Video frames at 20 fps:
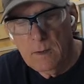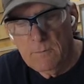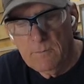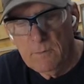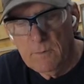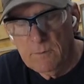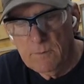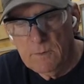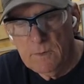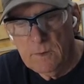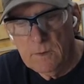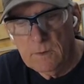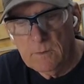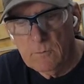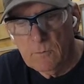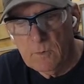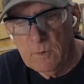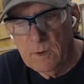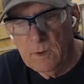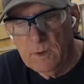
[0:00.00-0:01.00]
ever get
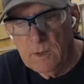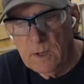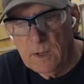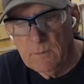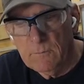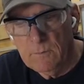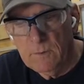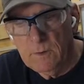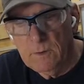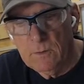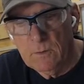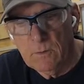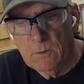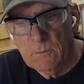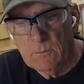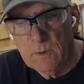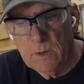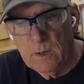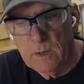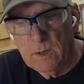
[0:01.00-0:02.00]
to where you can't read your
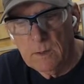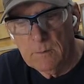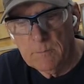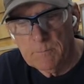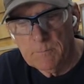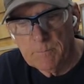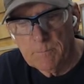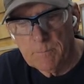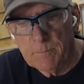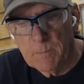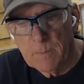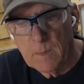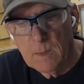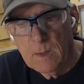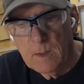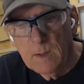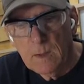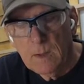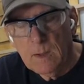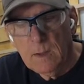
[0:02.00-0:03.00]
own writing?
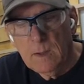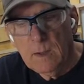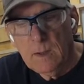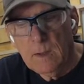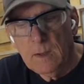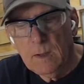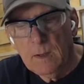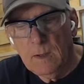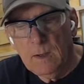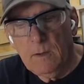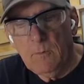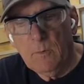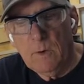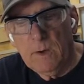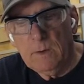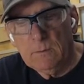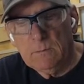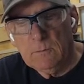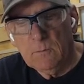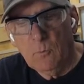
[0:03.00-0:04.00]

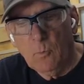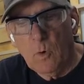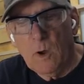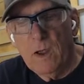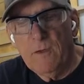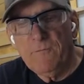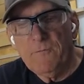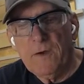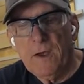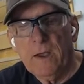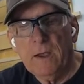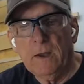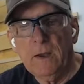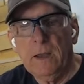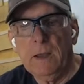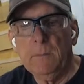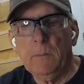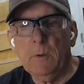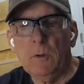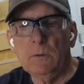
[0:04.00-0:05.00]
Anyway, Wi-Fi
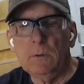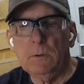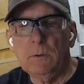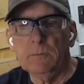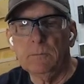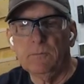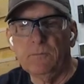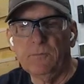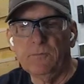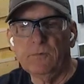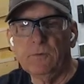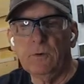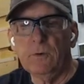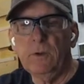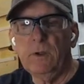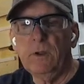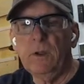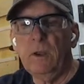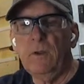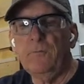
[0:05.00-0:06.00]
enabled,
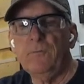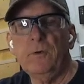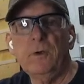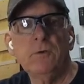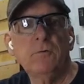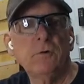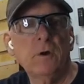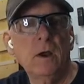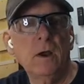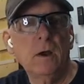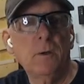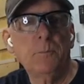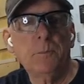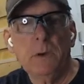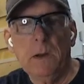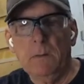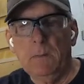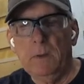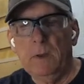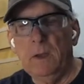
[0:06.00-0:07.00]
30-day free trial,
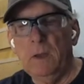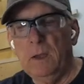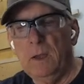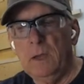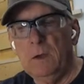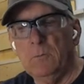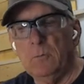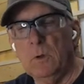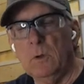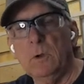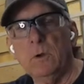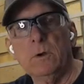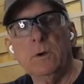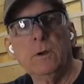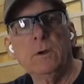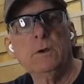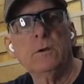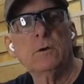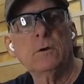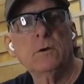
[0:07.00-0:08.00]
probably an equal
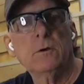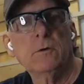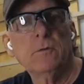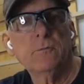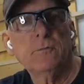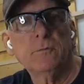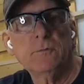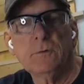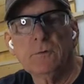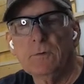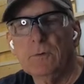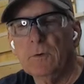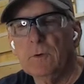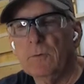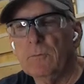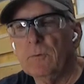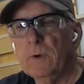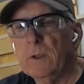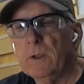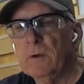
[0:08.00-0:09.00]
learning curve to
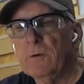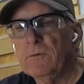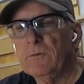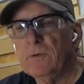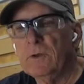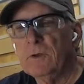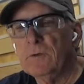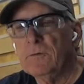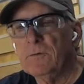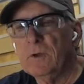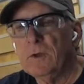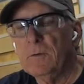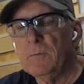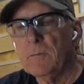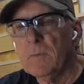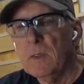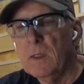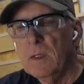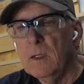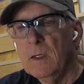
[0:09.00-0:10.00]
a regular CNC.